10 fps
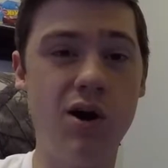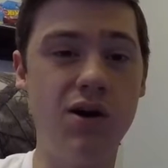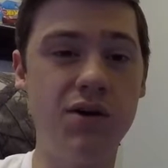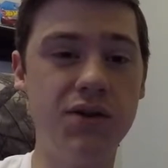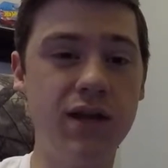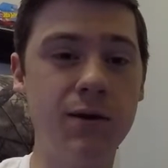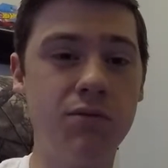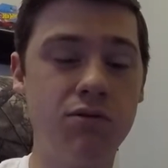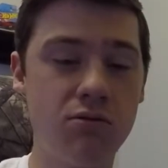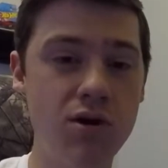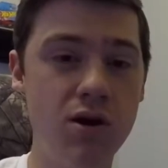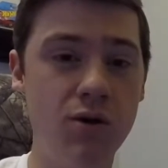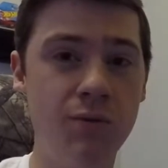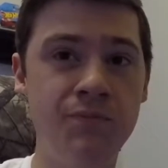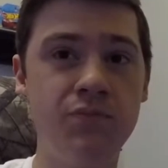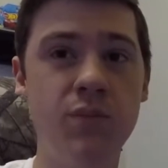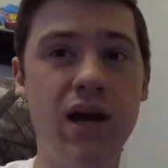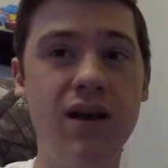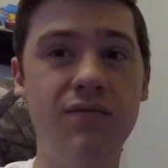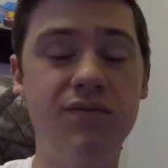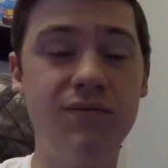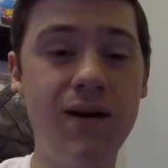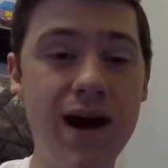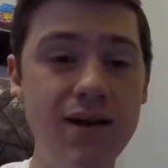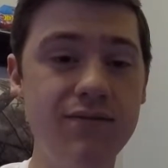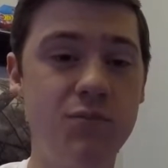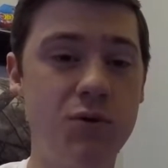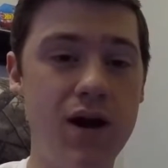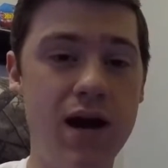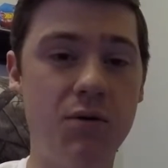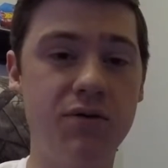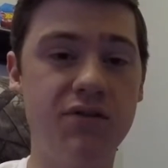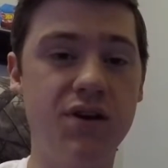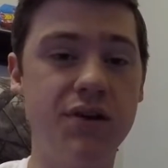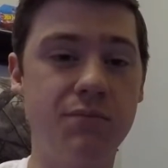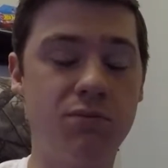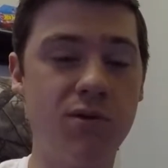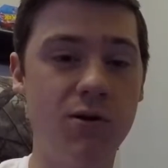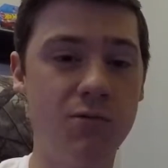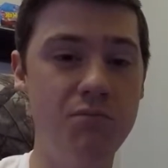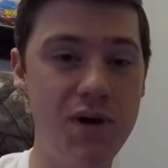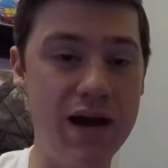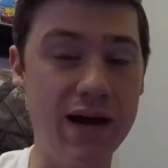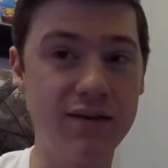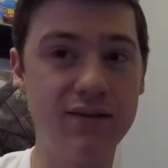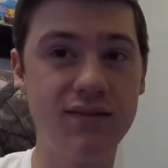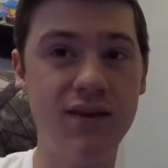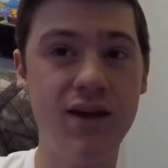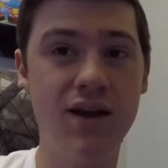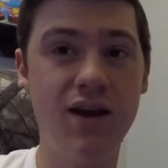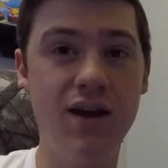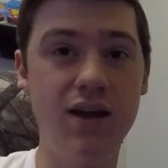on the Pro and 5 more hours on the Pro Max.